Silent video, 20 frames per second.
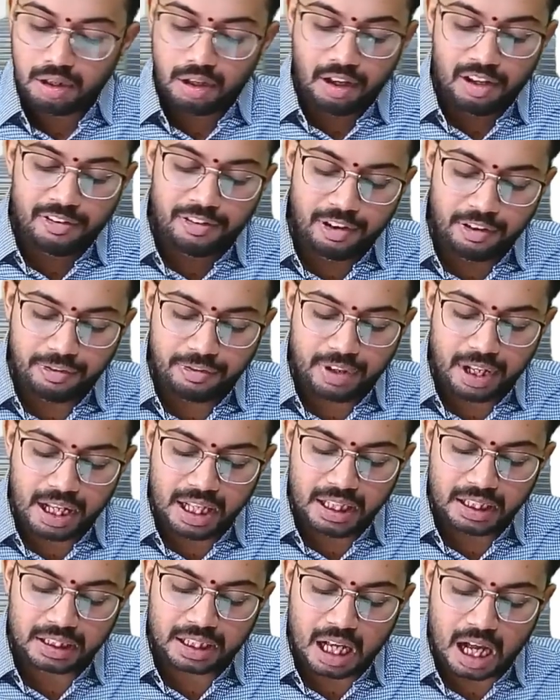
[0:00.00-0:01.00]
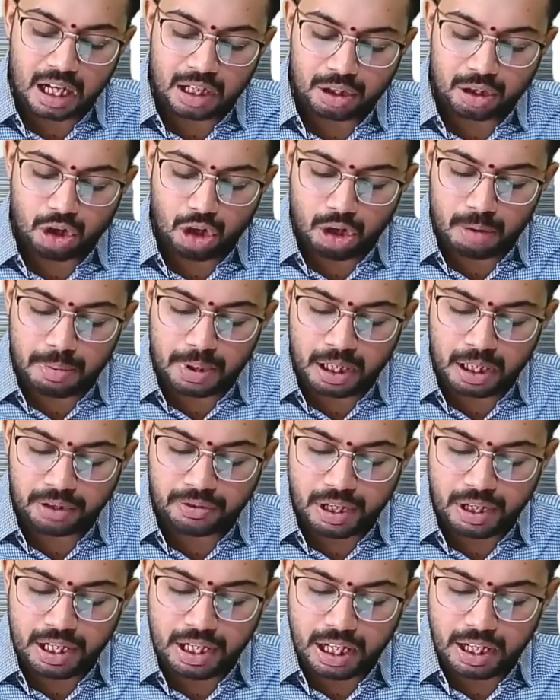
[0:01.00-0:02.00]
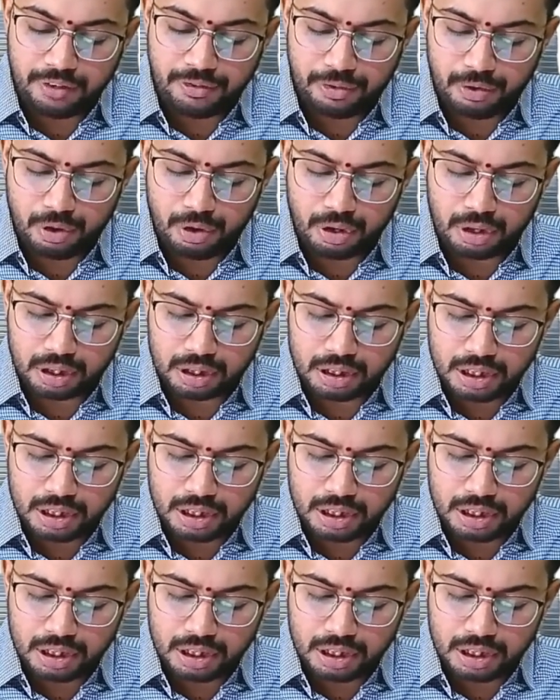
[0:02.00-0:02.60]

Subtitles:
15th October 24,